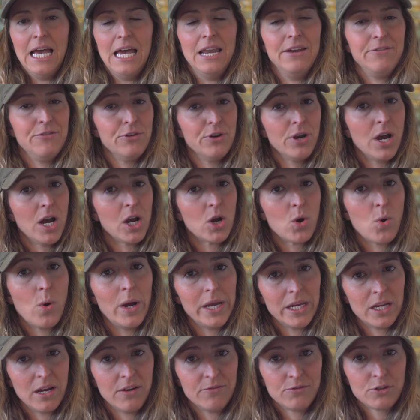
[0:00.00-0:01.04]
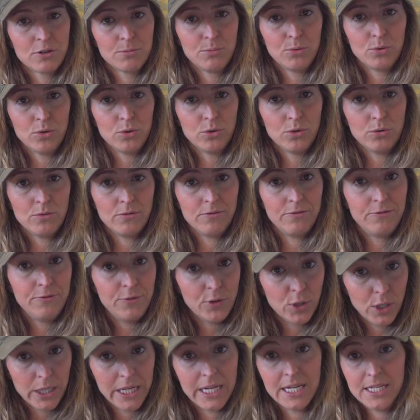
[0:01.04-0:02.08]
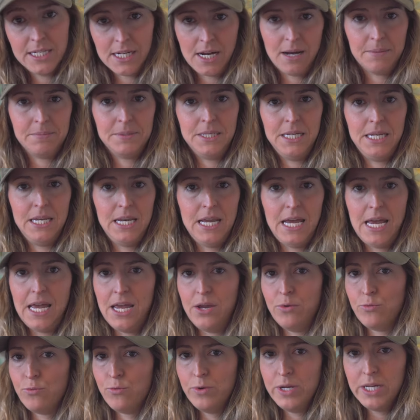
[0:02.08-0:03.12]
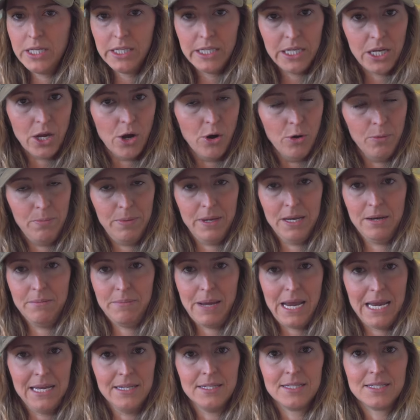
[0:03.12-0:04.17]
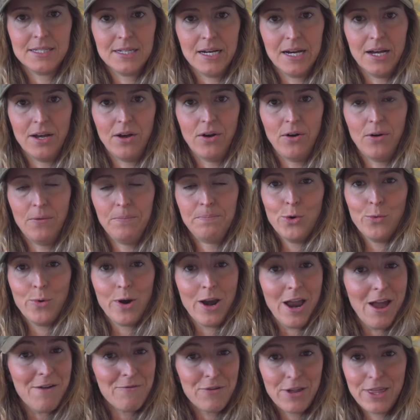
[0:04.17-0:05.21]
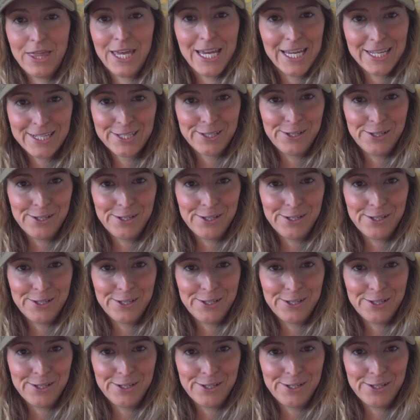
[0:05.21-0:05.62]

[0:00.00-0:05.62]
And if you're not quite comfortable fully adopting a really open paint style where everything is